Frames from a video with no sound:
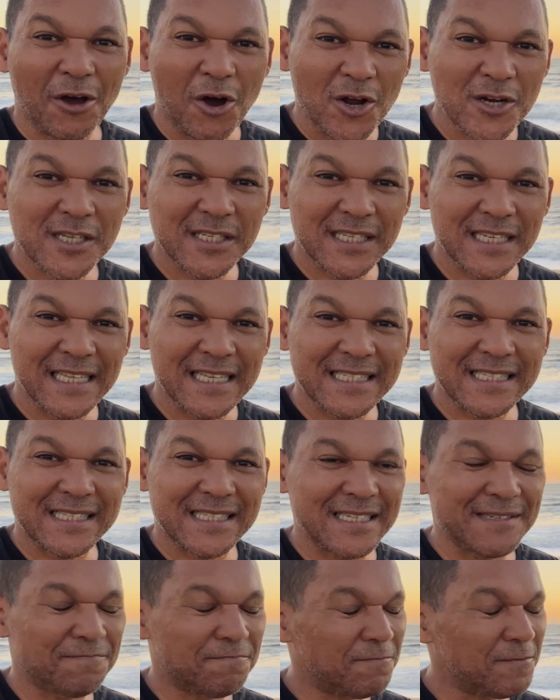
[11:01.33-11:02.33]
honestly, that's
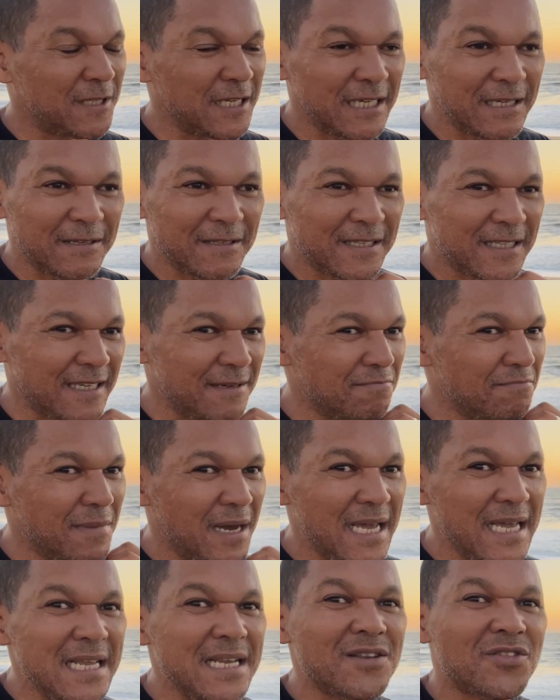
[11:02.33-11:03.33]
the
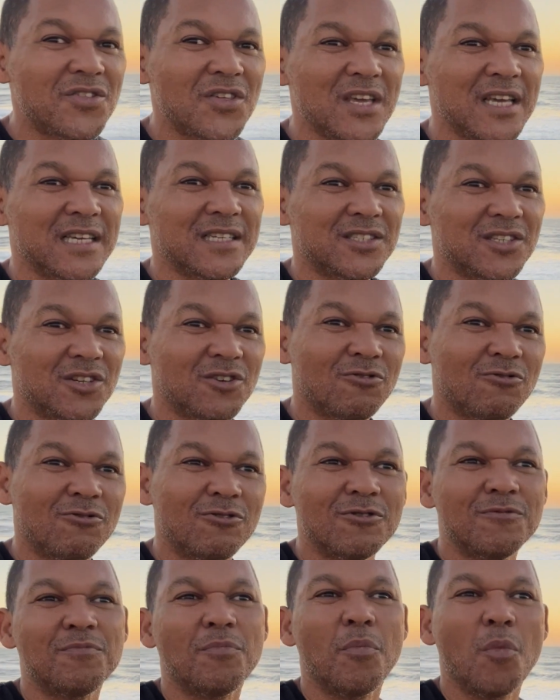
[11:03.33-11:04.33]
main thing, is record
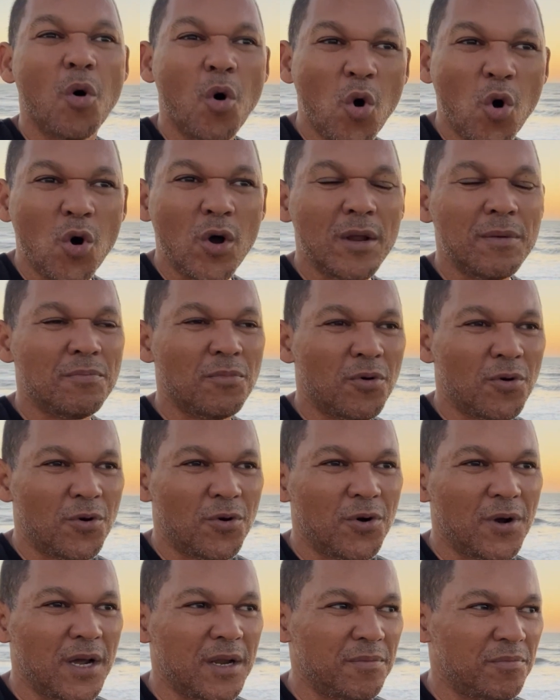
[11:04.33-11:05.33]
more and more
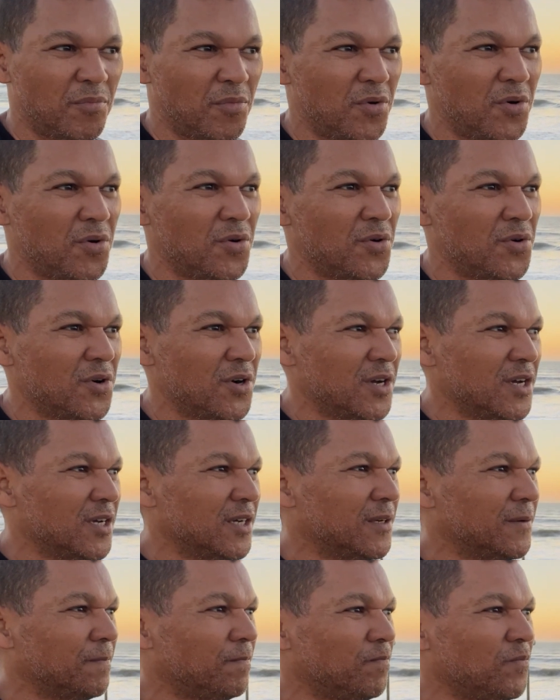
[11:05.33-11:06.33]
and more,
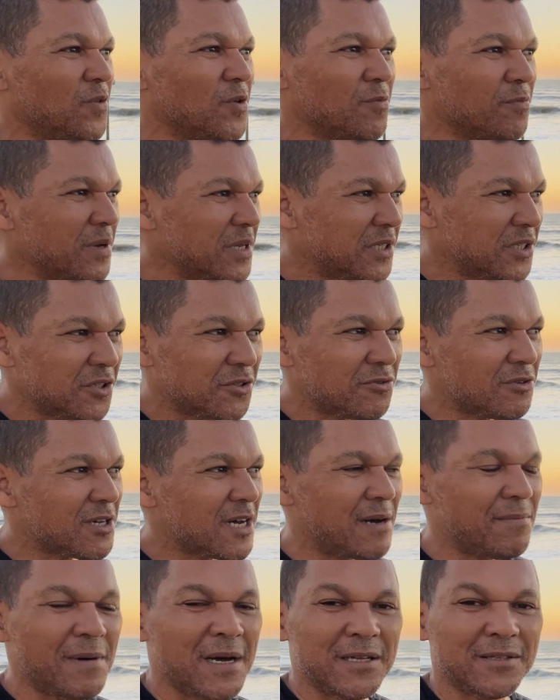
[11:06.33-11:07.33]
and your message will
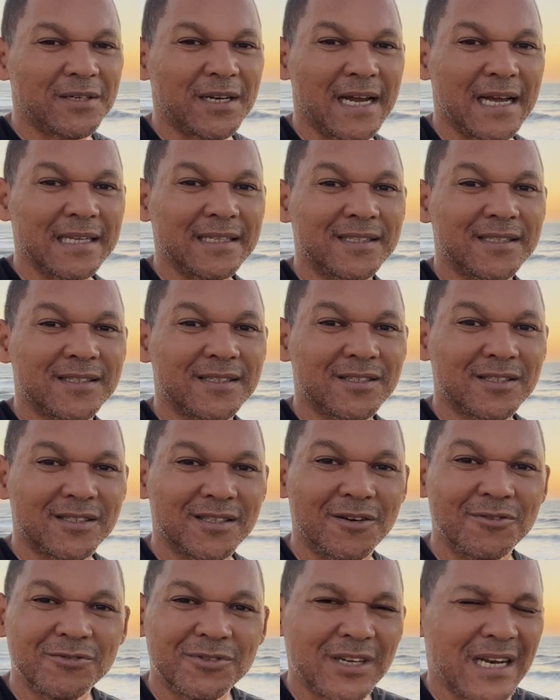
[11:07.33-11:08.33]
come out right.
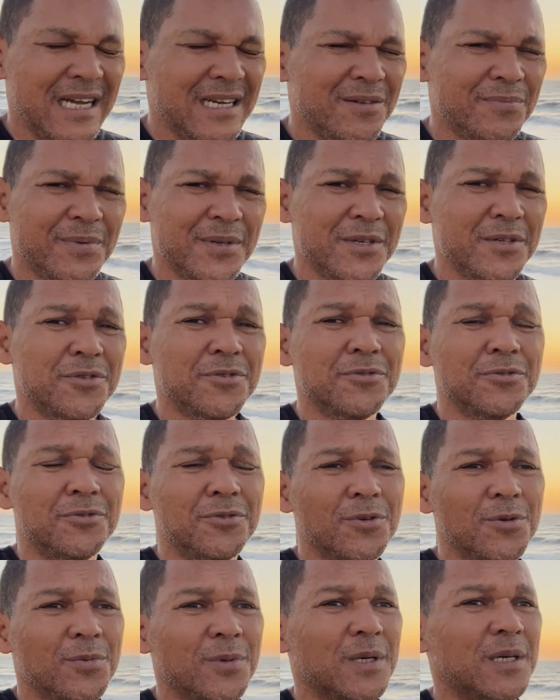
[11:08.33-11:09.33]
Don't try to be a
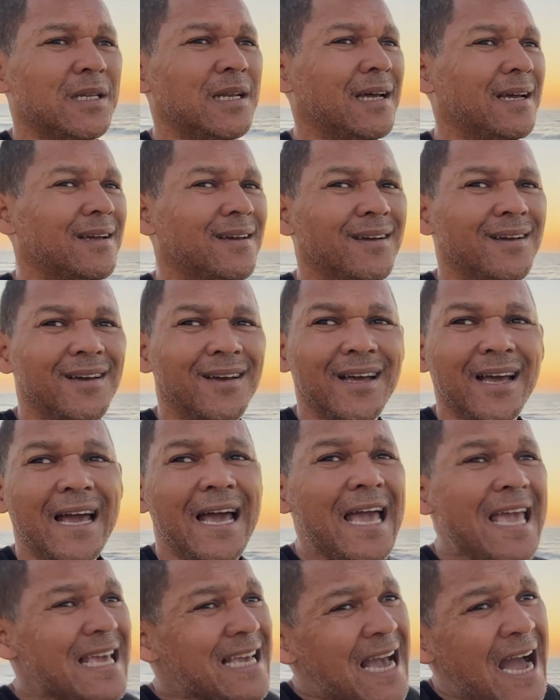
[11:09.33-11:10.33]
YouTuber, like,
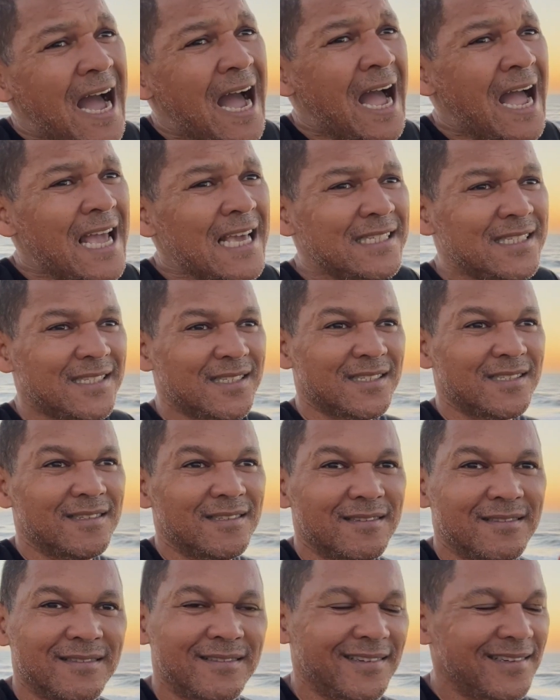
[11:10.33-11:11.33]
hey guys,
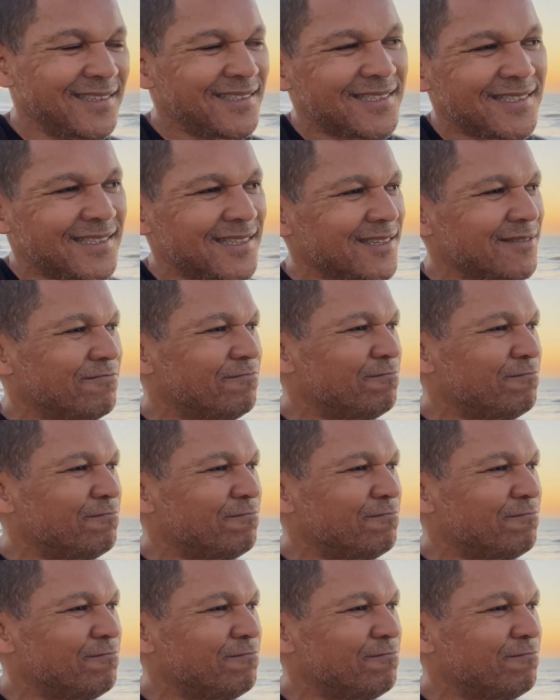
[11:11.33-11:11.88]
that's the,